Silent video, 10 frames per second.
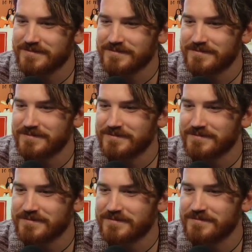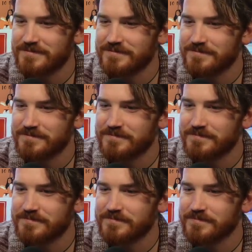
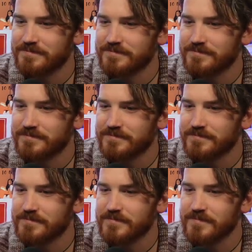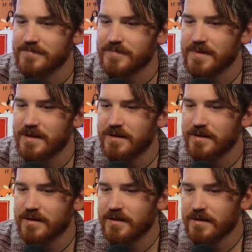
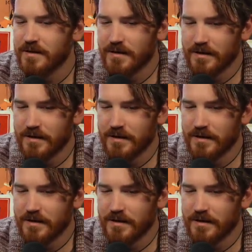(not speaking)